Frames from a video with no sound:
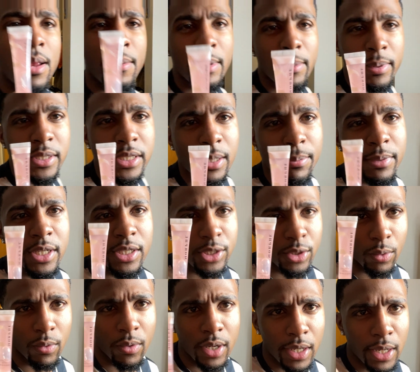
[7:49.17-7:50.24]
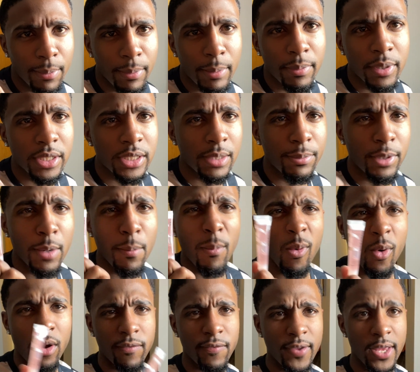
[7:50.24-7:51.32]
me put some of this on. Let me put some of the
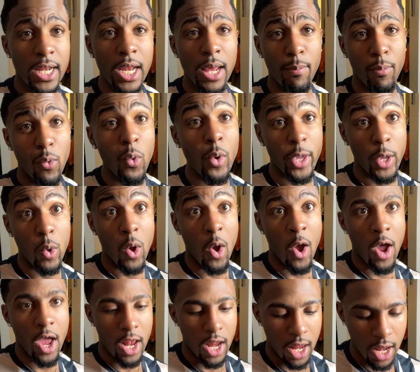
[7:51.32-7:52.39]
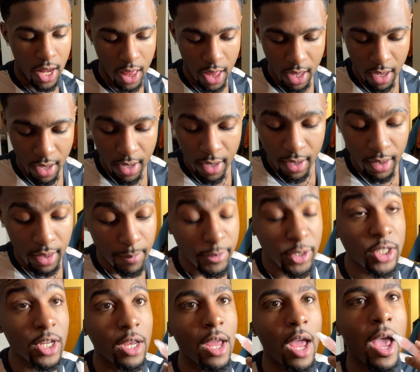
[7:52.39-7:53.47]
Morphe lip oil. Let me
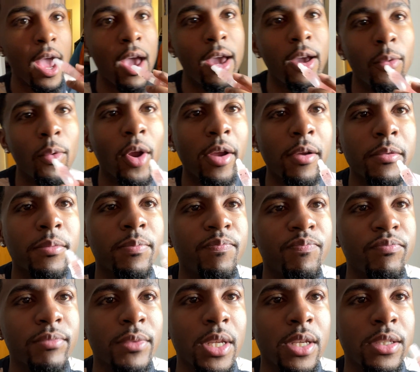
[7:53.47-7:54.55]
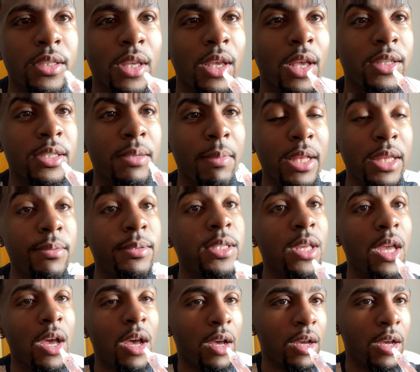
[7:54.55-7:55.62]
show y'all how it works. So y'all see my lips
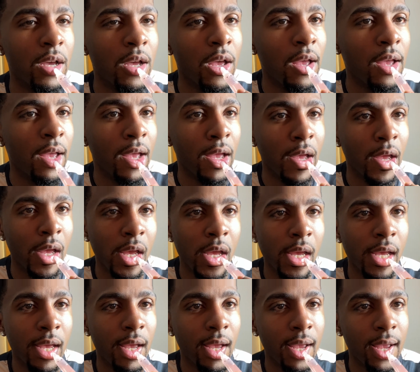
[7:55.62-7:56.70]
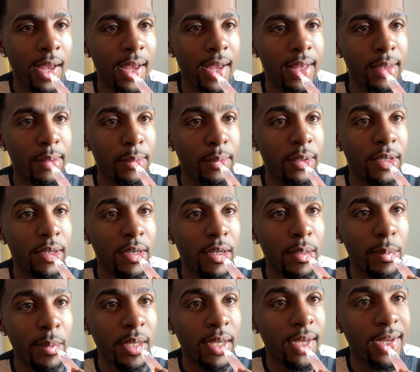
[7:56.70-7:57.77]
now? Let me put a little
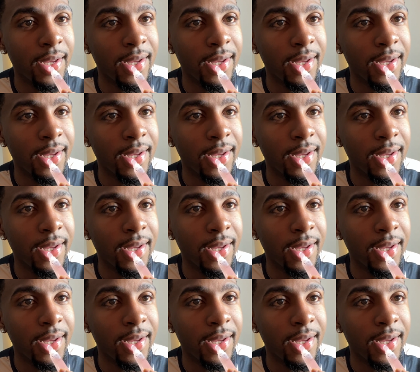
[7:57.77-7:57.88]
bit.